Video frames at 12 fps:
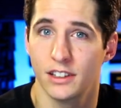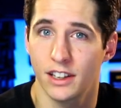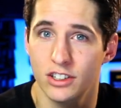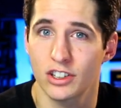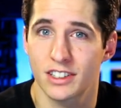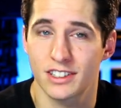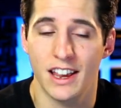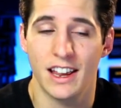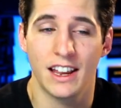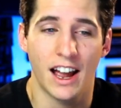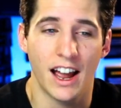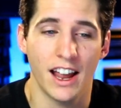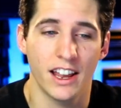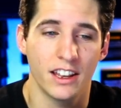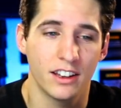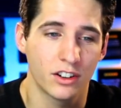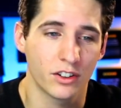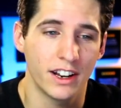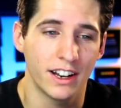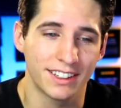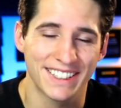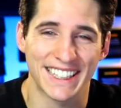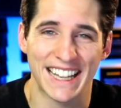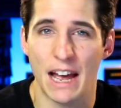Let's just say I create a
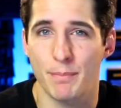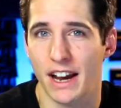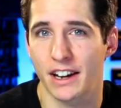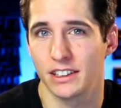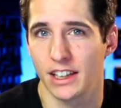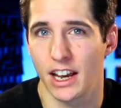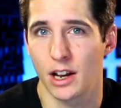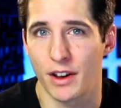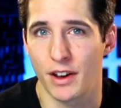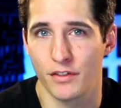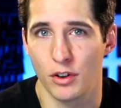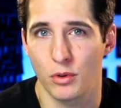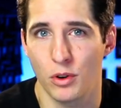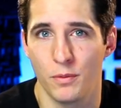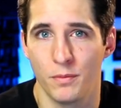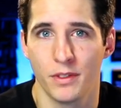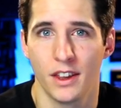slapback delay on my vocal.